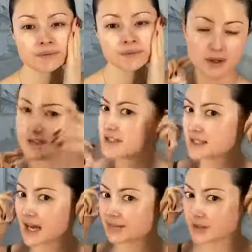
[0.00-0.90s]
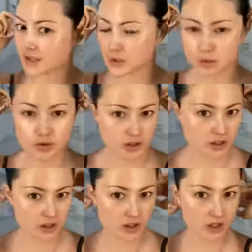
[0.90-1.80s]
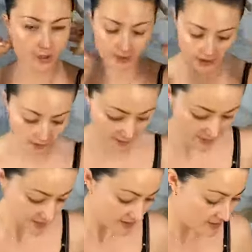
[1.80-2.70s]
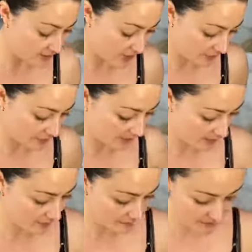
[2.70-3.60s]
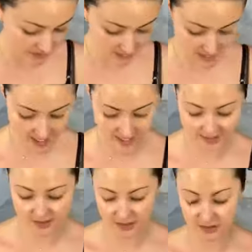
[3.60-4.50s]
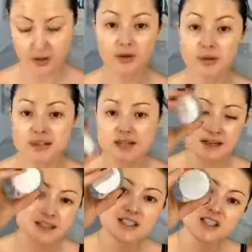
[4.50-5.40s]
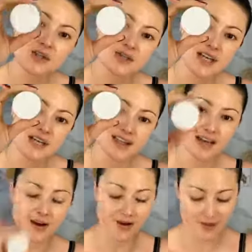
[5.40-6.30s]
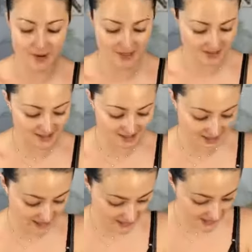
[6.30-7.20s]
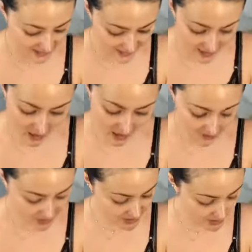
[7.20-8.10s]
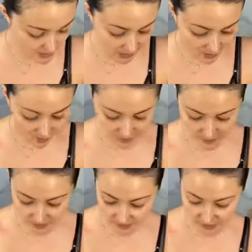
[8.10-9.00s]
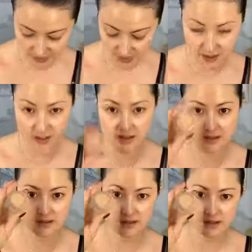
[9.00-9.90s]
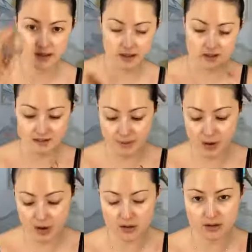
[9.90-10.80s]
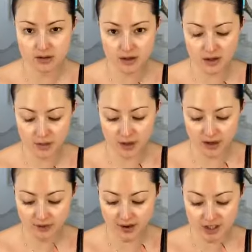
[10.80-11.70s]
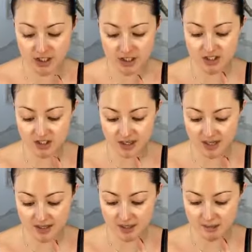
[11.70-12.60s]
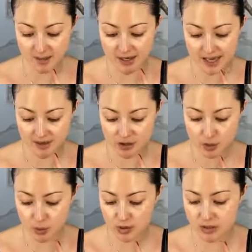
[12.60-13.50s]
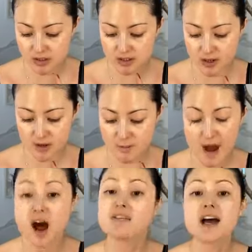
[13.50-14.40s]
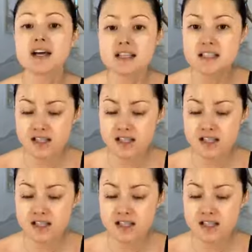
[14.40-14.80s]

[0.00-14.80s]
It's definitely gorgeous and glowy. So now I'm going to test, so excited to use it, the RMS concealer. I'm just going to apply it with my fingers. It's a pot, so I've actually just had my nails shortened, so perfect